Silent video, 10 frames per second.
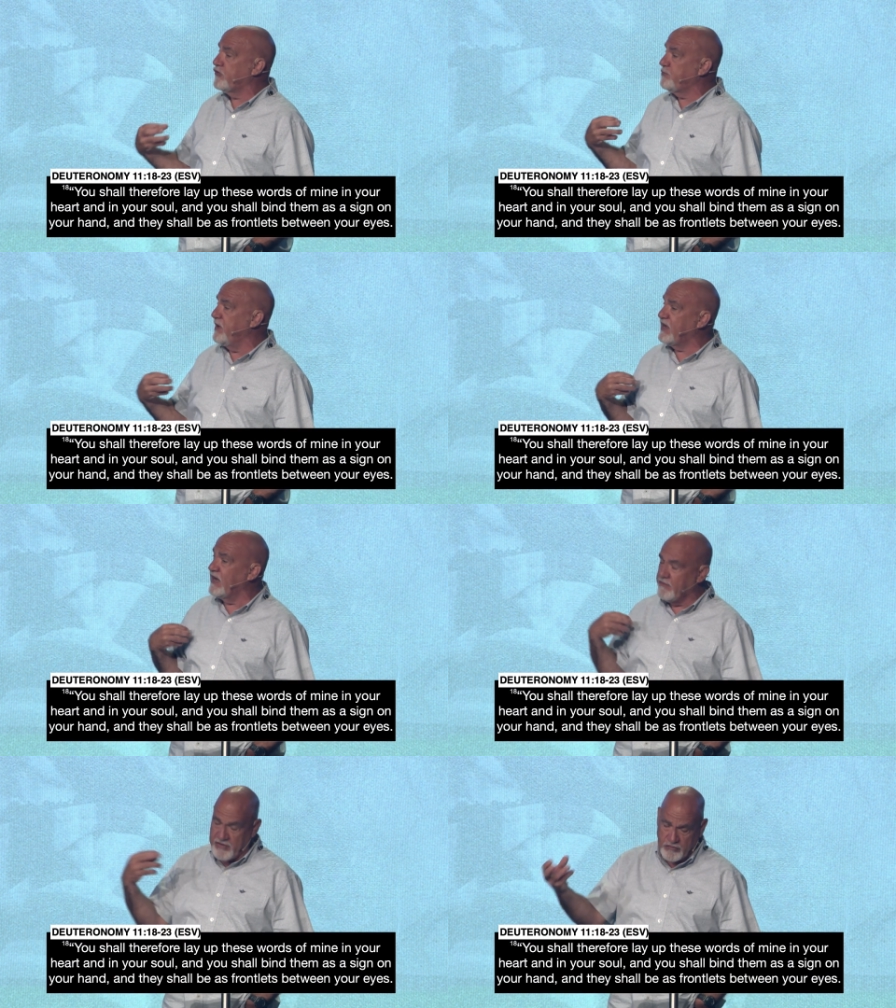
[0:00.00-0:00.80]

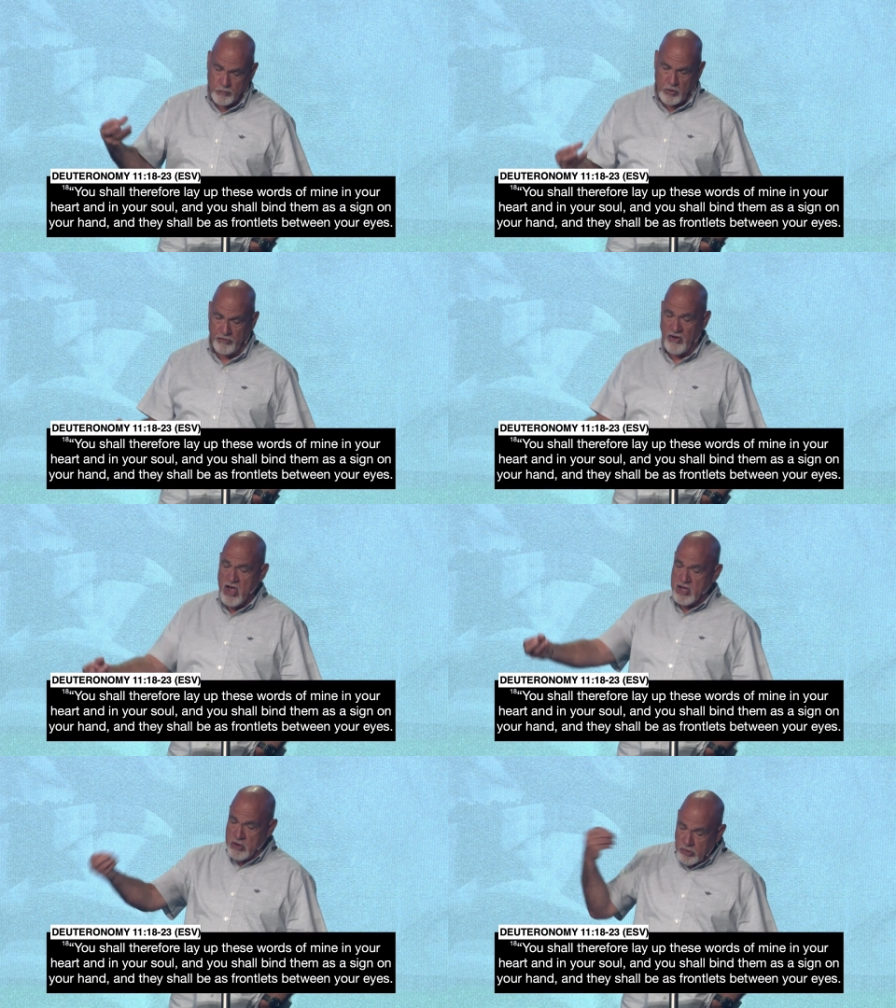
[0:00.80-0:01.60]
Speaking of his words,
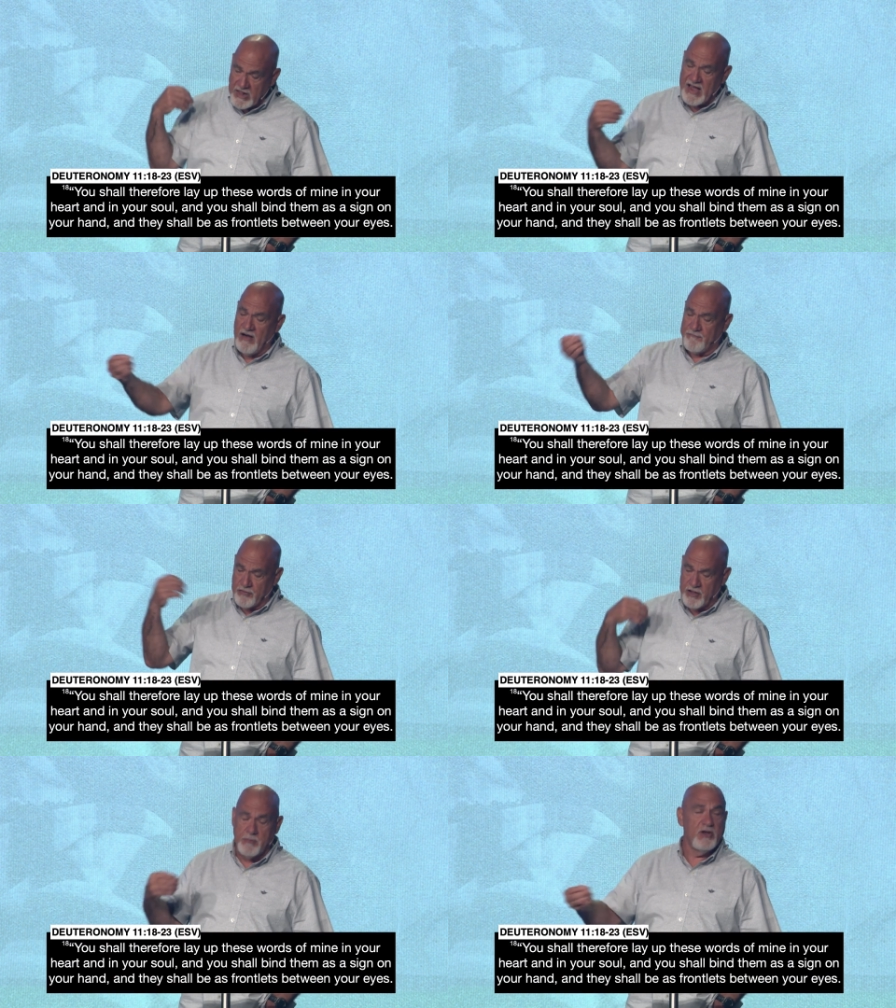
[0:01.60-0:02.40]
you lay up for
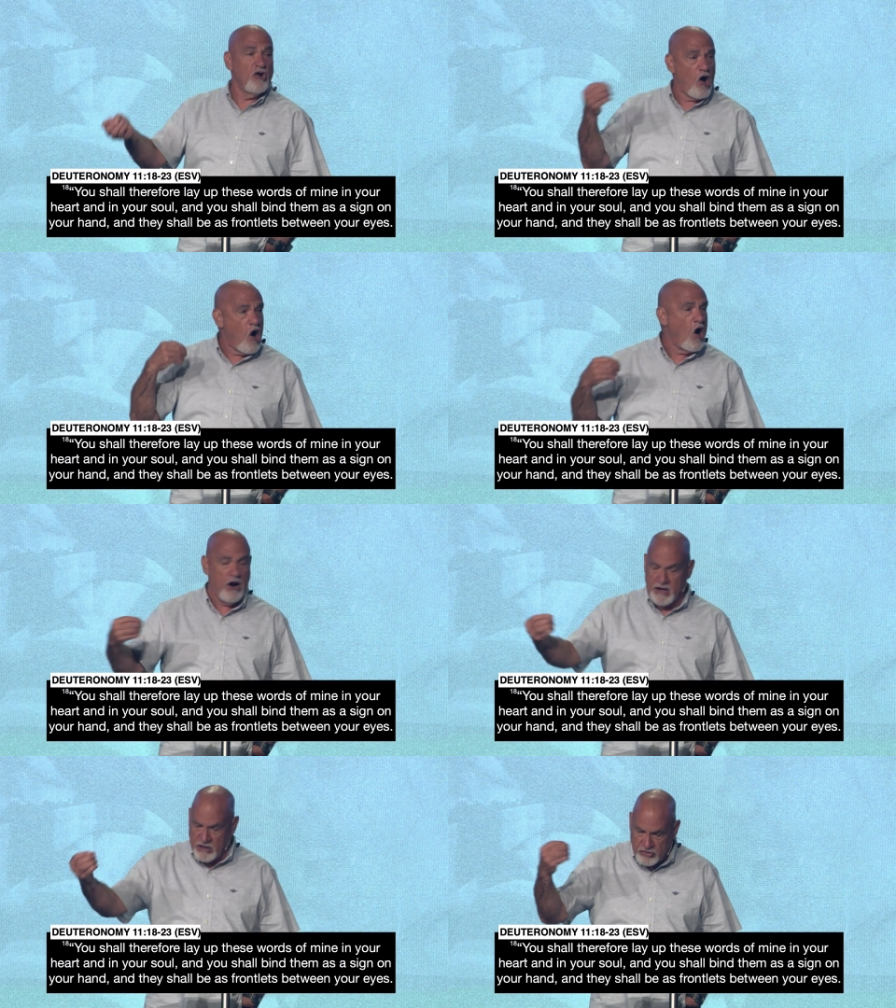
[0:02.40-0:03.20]
them in your
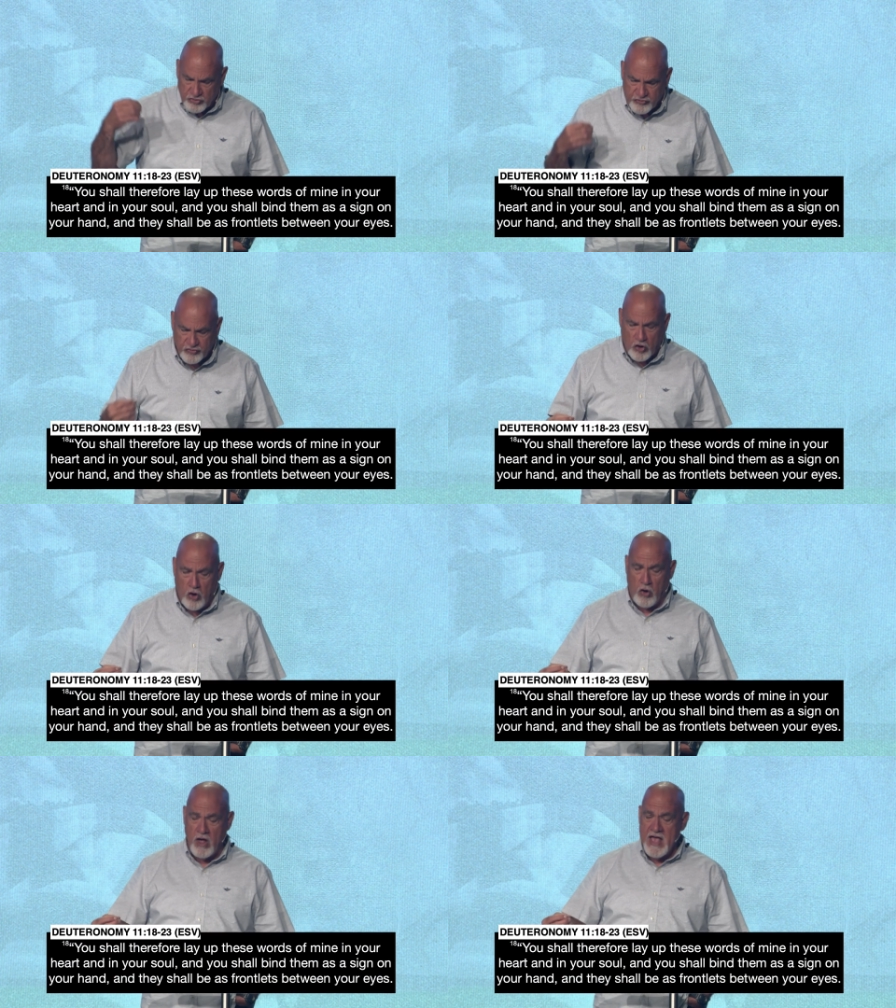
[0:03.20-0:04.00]
heart and in your
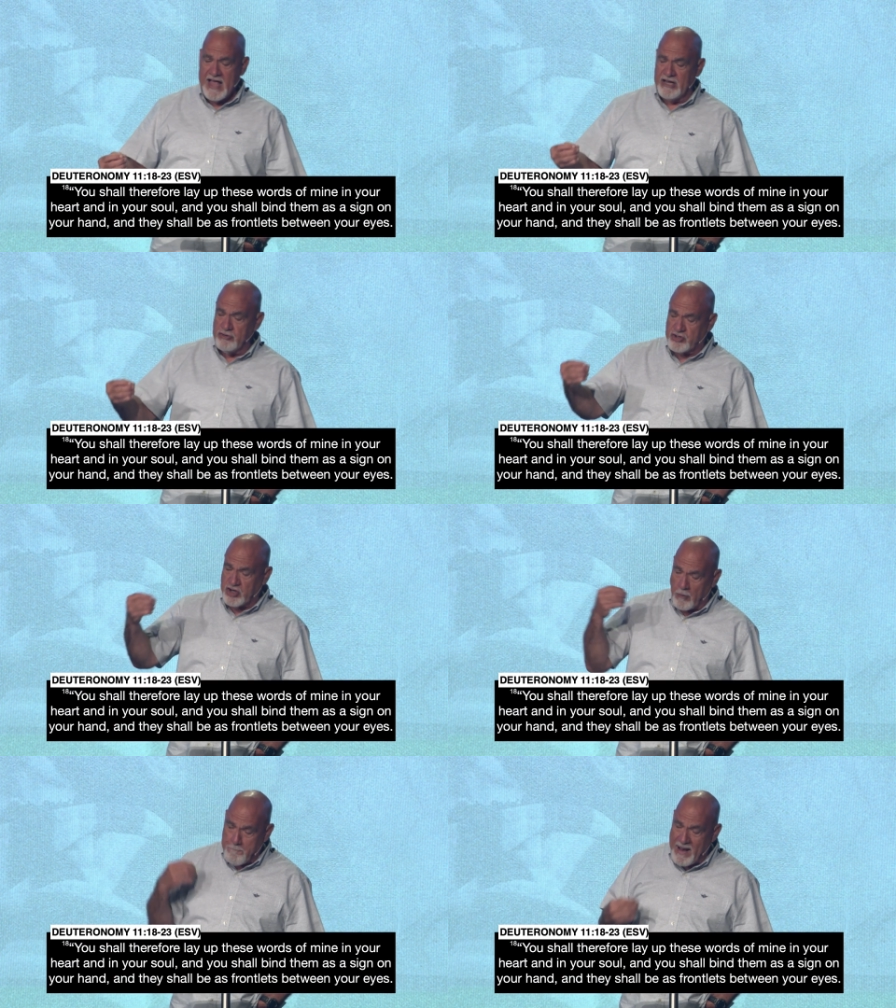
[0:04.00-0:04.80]
soul, and you
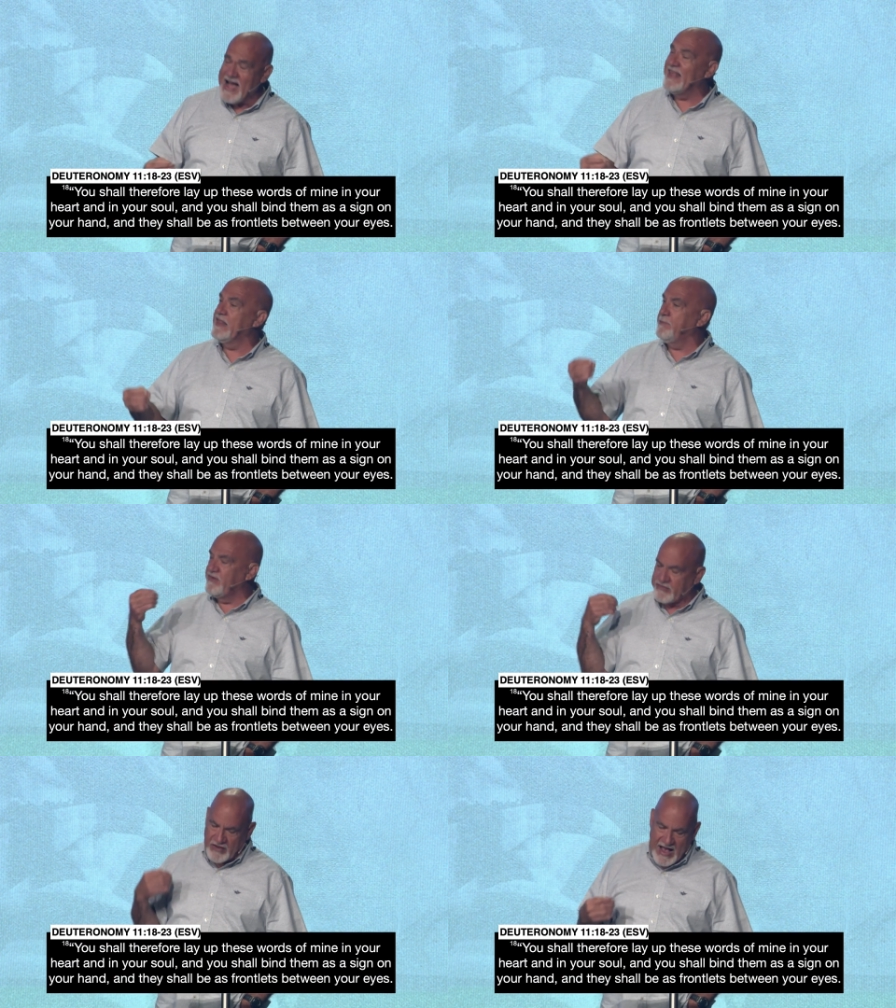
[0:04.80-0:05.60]
shall bind them
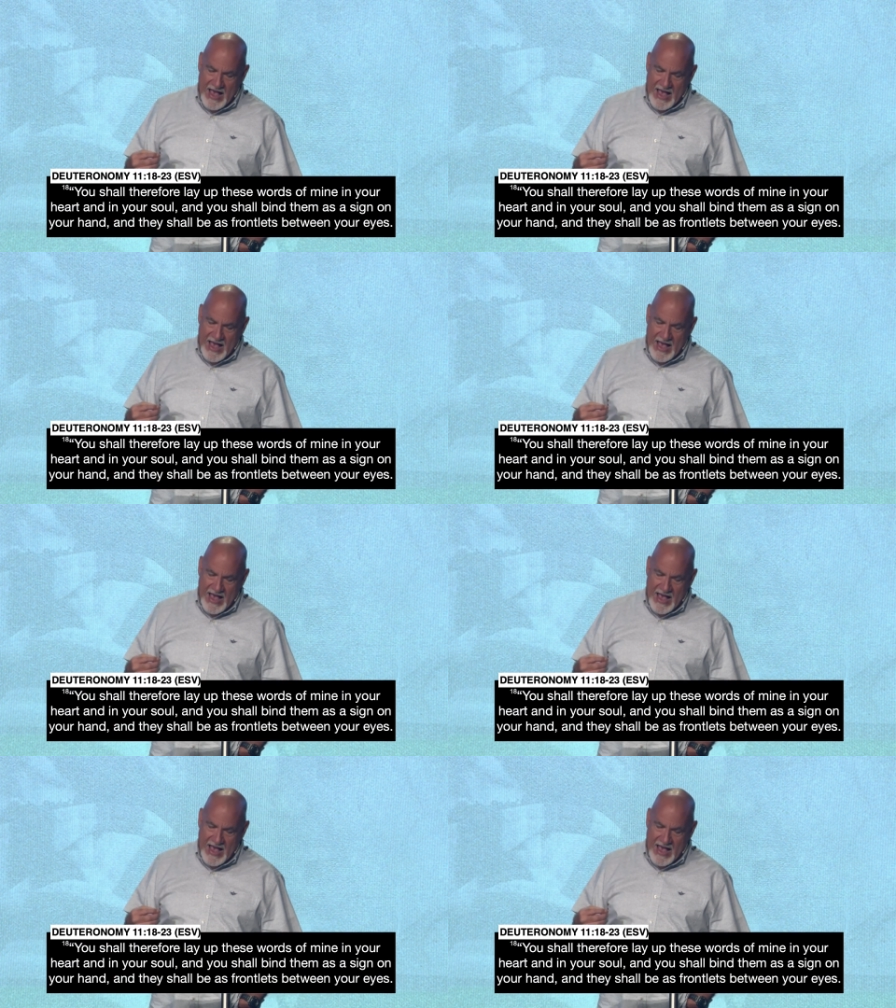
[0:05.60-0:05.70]
as,